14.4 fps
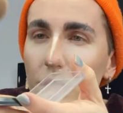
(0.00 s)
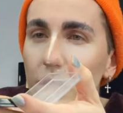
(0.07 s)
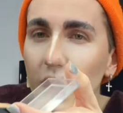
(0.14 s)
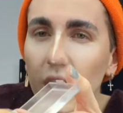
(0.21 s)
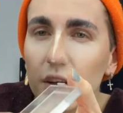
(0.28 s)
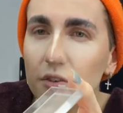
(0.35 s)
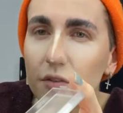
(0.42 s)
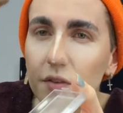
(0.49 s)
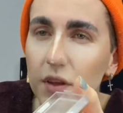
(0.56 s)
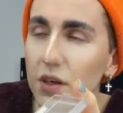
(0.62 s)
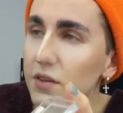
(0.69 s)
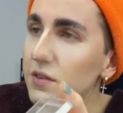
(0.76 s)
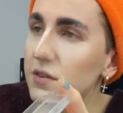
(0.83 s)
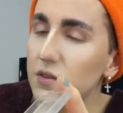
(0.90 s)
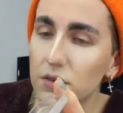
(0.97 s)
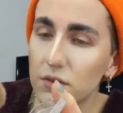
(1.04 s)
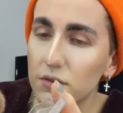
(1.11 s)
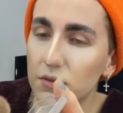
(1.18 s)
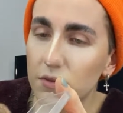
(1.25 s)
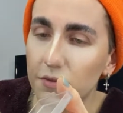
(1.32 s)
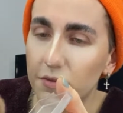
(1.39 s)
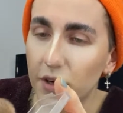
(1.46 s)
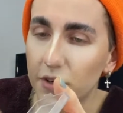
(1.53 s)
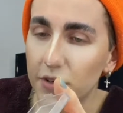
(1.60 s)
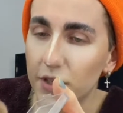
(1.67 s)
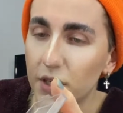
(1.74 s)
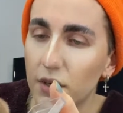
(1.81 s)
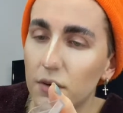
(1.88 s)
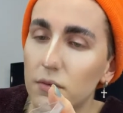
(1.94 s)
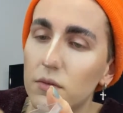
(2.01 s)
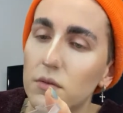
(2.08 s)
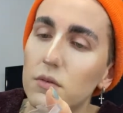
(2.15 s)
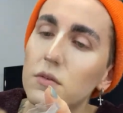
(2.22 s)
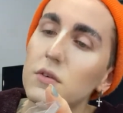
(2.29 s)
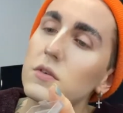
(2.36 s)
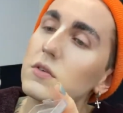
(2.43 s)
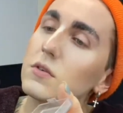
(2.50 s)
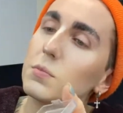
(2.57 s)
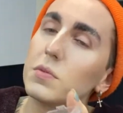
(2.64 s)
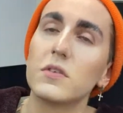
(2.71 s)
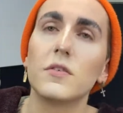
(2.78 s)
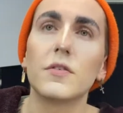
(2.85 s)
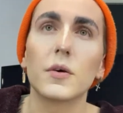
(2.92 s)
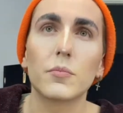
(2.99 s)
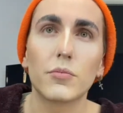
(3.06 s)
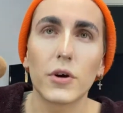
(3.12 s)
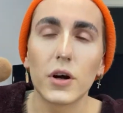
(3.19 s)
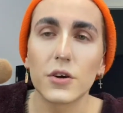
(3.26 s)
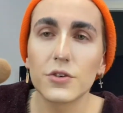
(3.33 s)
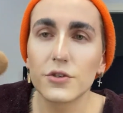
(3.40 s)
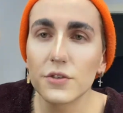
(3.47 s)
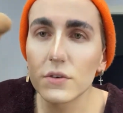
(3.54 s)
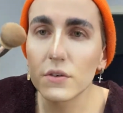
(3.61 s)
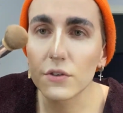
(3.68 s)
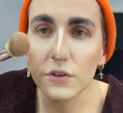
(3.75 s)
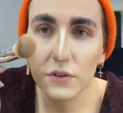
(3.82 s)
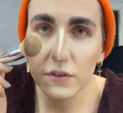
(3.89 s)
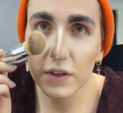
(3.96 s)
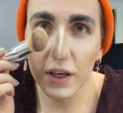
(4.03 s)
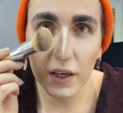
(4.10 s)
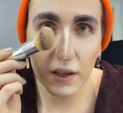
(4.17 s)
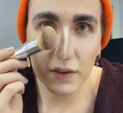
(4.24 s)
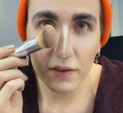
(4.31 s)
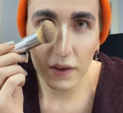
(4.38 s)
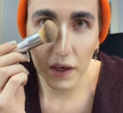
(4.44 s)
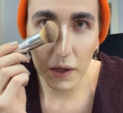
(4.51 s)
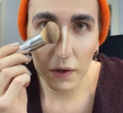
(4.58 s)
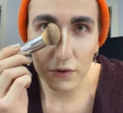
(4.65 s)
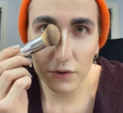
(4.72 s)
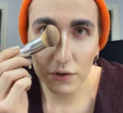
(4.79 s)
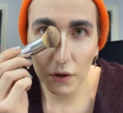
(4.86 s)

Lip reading: the edge of this very specific brush, just taking it to the edge,